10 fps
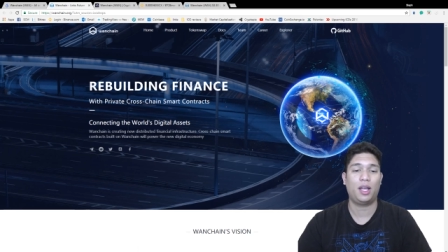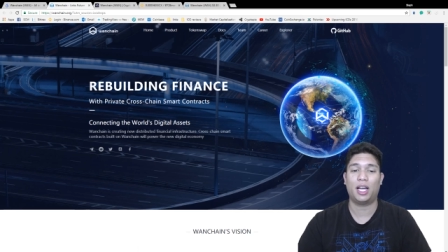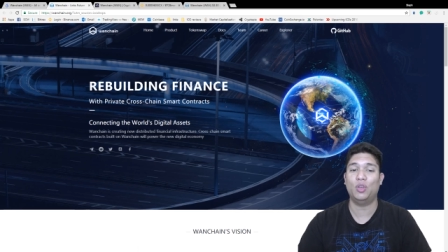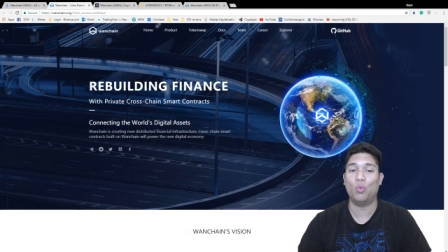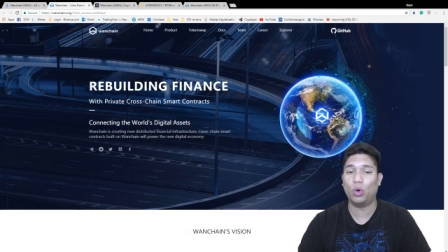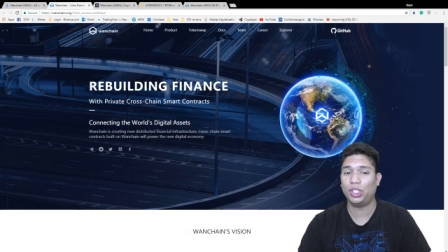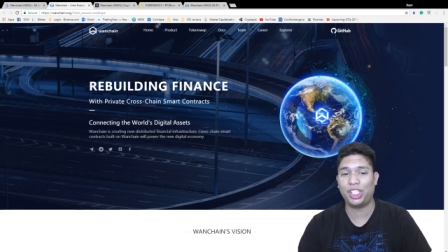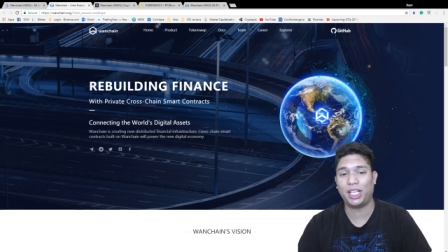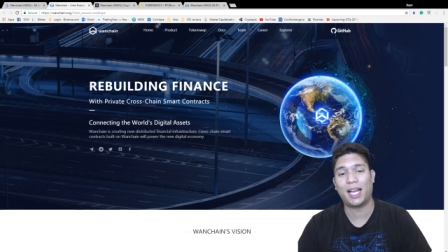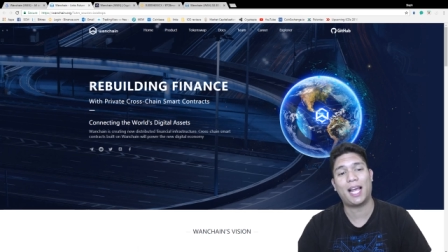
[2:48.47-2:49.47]
And
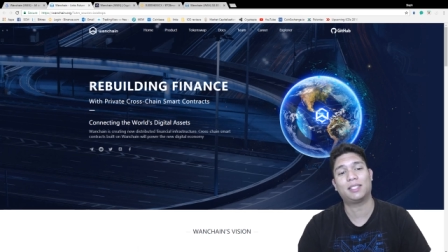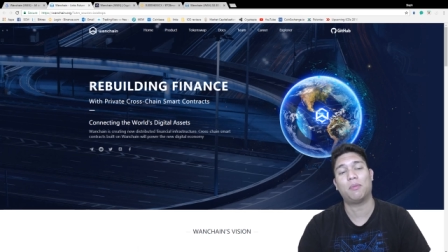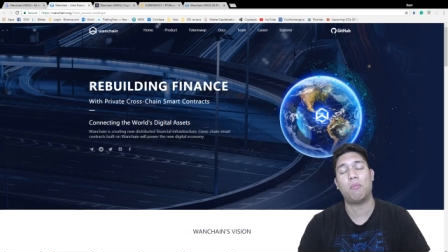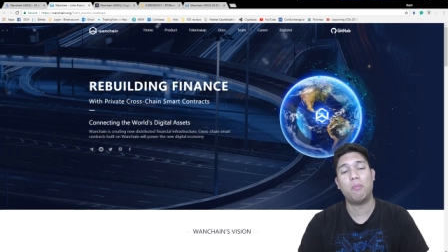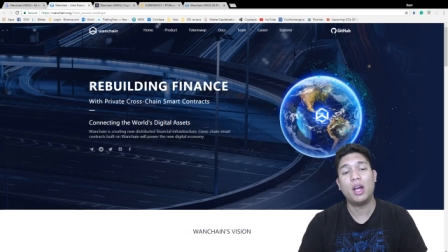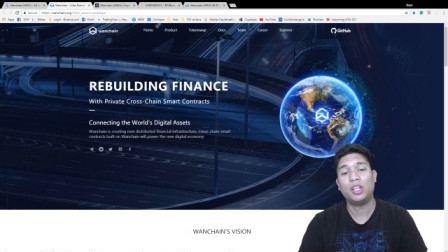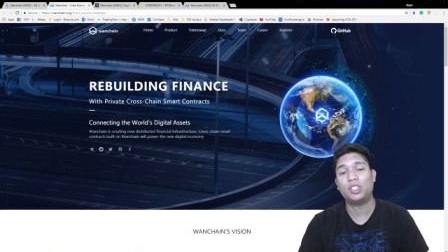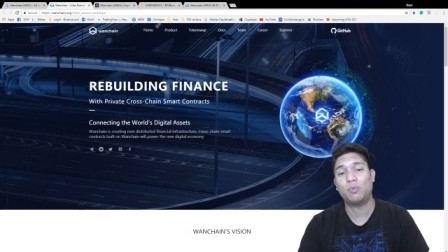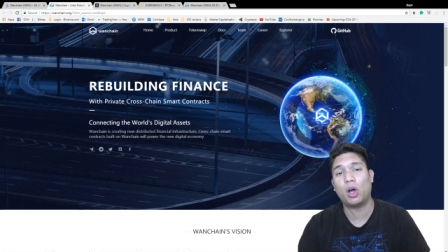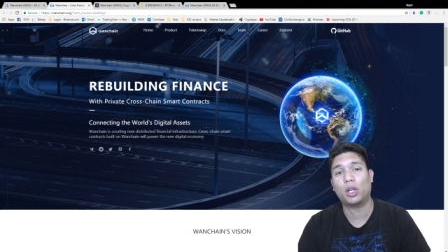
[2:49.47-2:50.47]
Wanchain that has a much
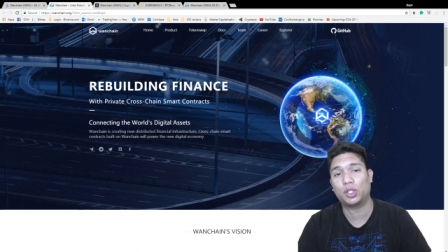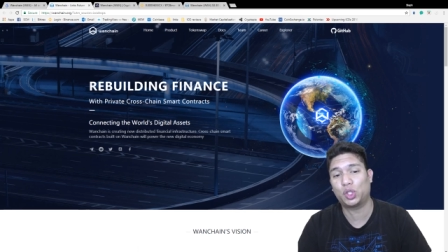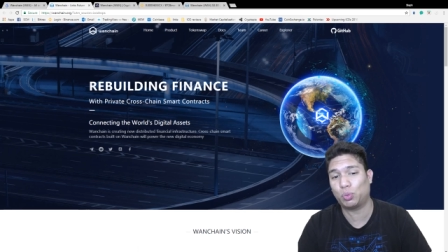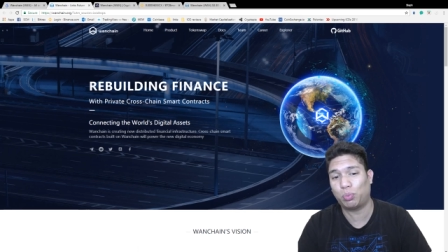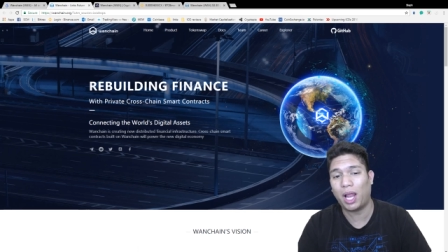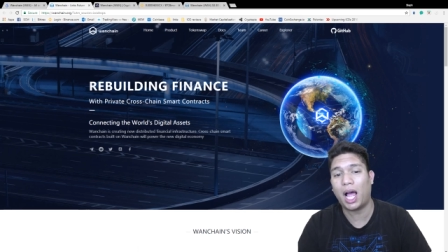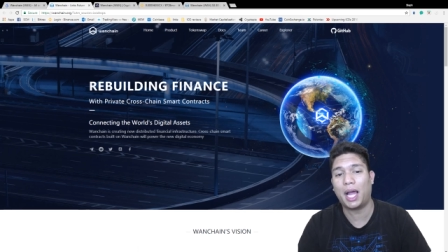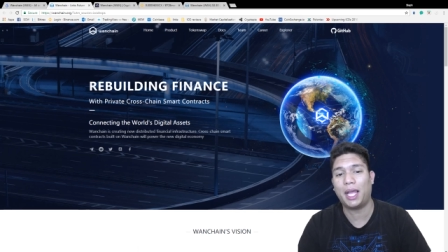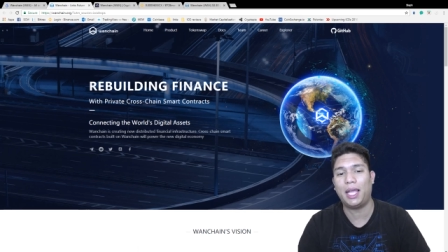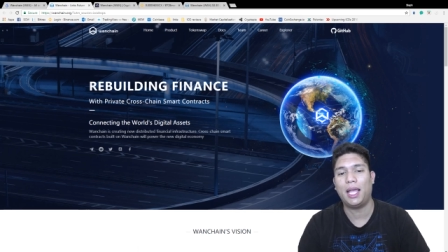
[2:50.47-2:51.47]
smaller
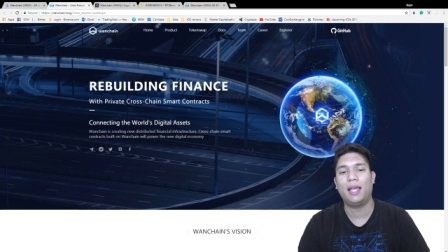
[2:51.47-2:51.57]
supply